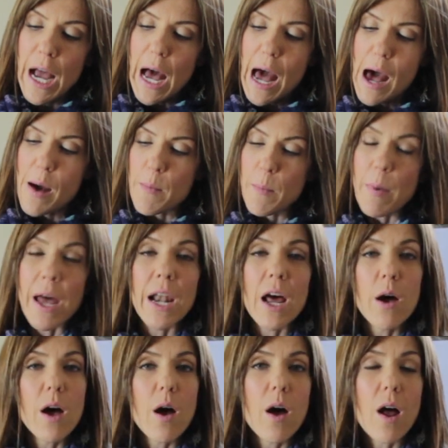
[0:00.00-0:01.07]
But
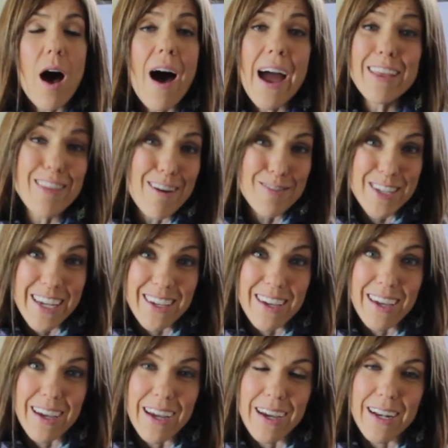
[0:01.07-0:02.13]
I love
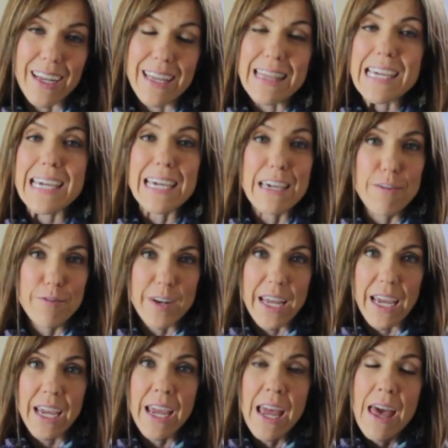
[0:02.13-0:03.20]
taking it in the
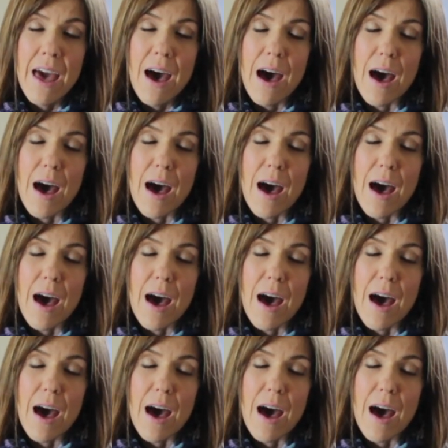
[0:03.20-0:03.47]
evening.